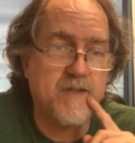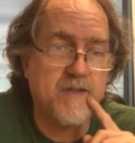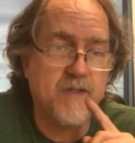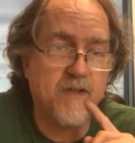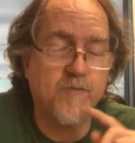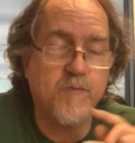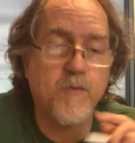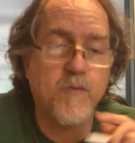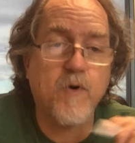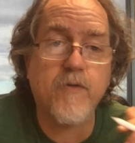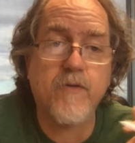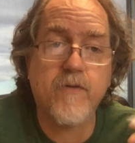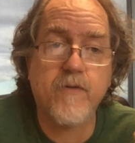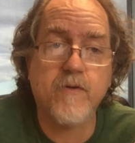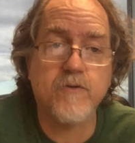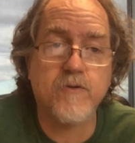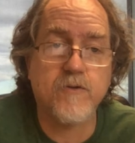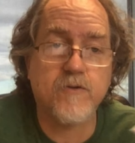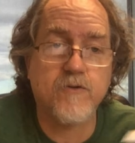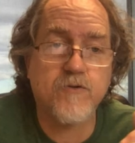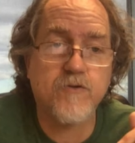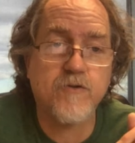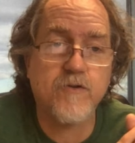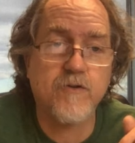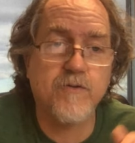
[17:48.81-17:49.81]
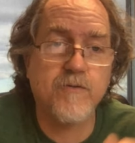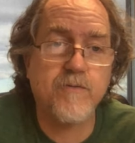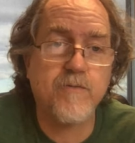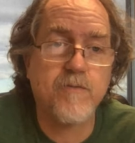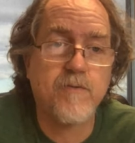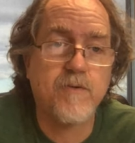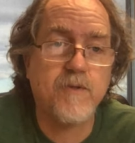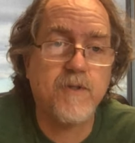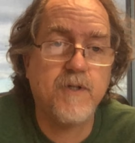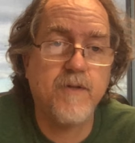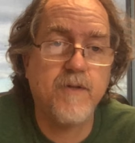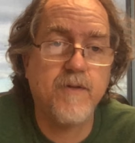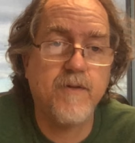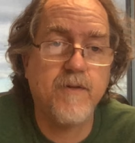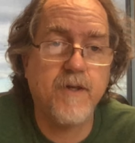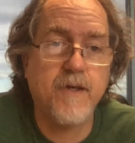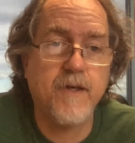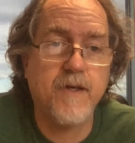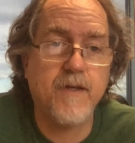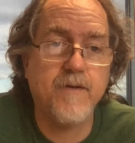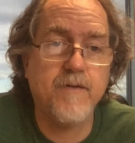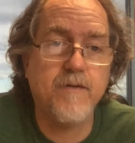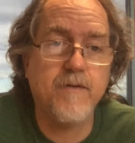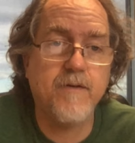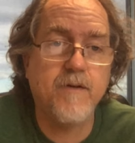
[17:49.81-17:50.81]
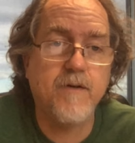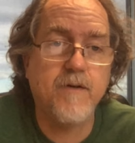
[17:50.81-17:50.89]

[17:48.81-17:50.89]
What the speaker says: And if both of those are true, then